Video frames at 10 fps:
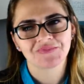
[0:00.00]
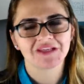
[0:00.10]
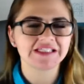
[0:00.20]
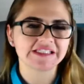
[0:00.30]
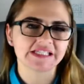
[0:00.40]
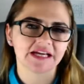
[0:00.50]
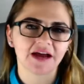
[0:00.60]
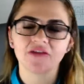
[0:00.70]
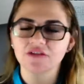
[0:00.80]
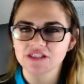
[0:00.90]
It is like,
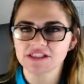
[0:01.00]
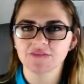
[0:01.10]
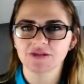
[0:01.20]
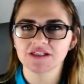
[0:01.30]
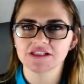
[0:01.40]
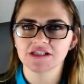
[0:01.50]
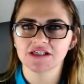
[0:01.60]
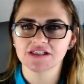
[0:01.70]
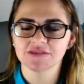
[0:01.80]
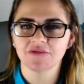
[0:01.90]
although Disney Plus is
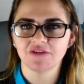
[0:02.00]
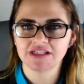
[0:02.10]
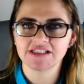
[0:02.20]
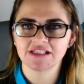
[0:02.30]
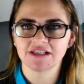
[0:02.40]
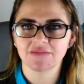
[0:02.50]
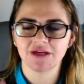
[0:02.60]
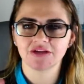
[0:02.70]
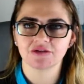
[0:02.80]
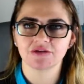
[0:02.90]
awesome. Have you guys seen The
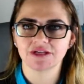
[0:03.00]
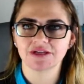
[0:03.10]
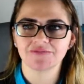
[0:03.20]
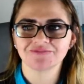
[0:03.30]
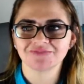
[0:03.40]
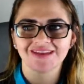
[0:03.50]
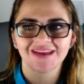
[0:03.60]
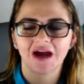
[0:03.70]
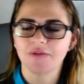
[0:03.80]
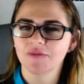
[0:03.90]
Mandalorian?
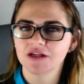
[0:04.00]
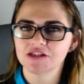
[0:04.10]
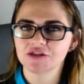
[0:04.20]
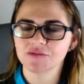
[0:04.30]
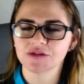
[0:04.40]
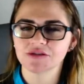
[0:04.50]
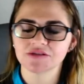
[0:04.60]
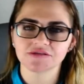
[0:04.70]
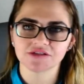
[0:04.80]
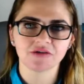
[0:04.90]
I'm not a
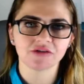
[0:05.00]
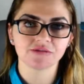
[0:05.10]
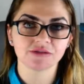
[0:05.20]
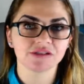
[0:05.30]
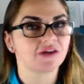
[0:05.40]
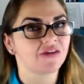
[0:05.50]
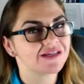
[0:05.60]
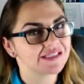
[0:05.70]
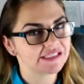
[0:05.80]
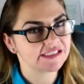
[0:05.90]
super Star Wars person, although
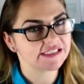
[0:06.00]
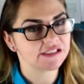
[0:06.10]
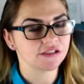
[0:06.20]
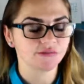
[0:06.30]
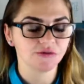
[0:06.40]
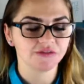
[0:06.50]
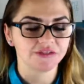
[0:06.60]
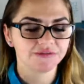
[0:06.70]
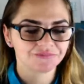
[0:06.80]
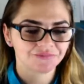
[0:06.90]
I did see the new
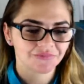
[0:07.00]
movie.